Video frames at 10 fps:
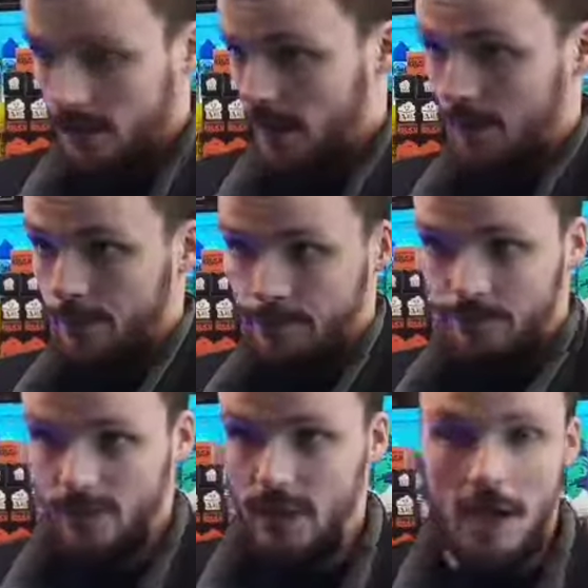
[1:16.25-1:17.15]
Now,
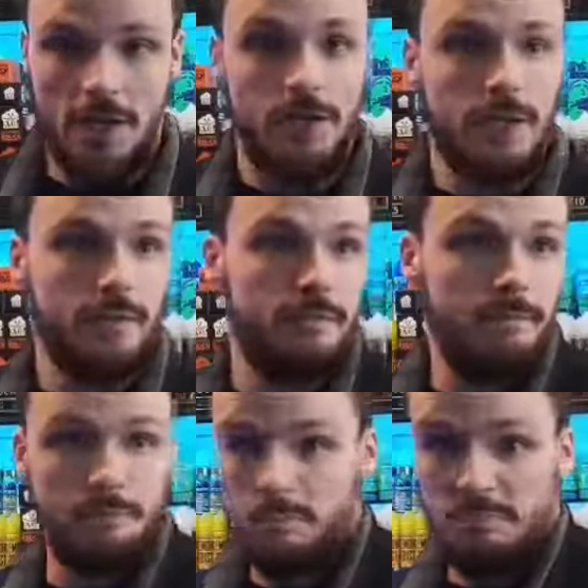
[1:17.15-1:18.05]
as you
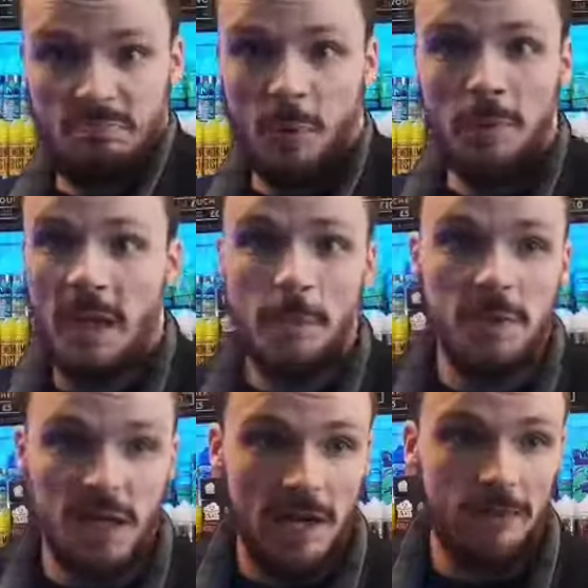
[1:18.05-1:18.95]
probably heard
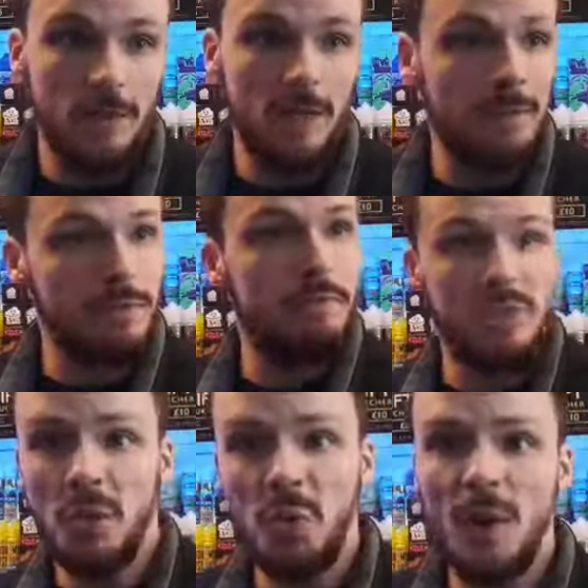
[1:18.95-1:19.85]
me say a few times, we're
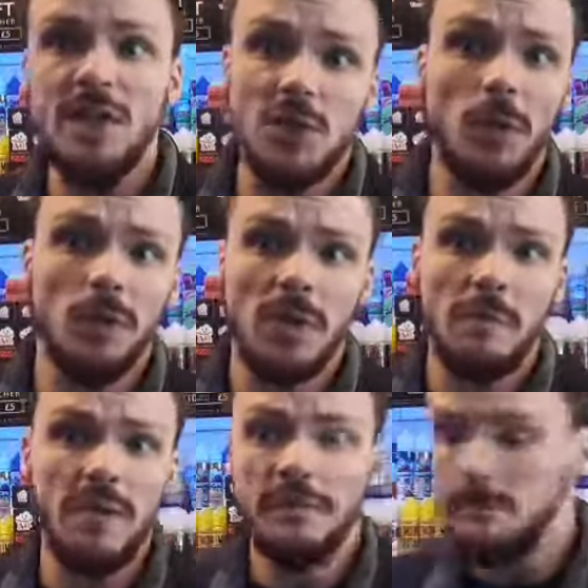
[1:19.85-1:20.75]
still quite stocked at the minute.